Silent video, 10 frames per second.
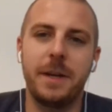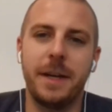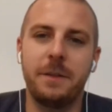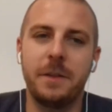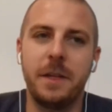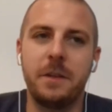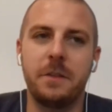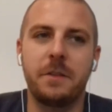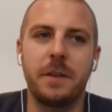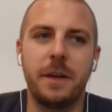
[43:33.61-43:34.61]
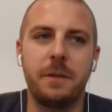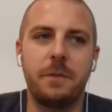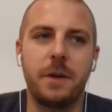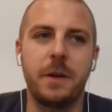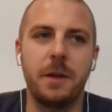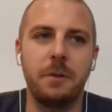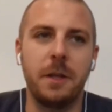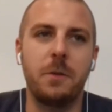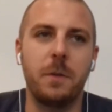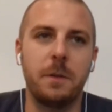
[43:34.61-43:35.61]
everything is very
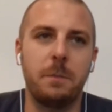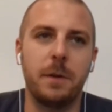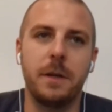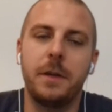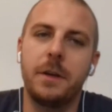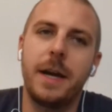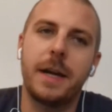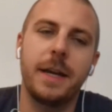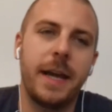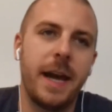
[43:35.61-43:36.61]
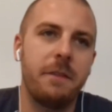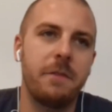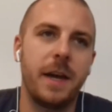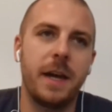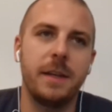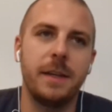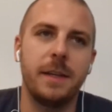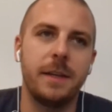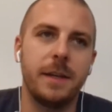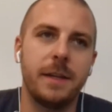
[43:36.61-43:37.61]
illiquid, but you're not going to have that
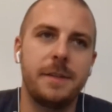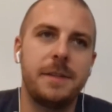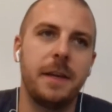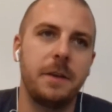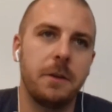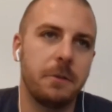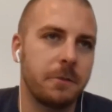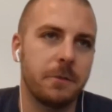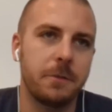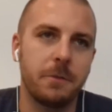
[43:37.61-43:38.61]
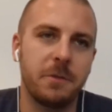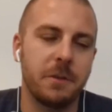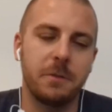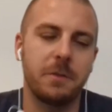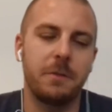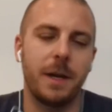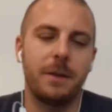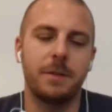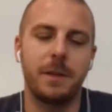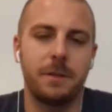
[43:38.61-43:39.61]
in 10 years or so. I
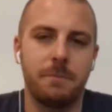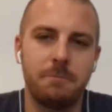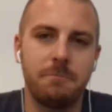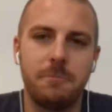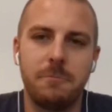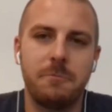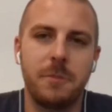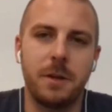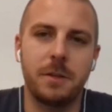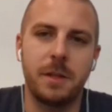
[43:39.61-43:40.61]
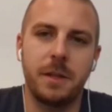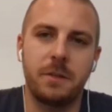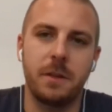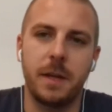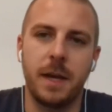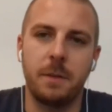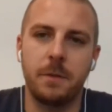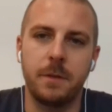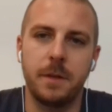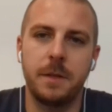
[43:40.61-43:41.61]
don't think that's going to happen,
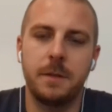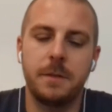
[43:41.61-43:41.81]
really.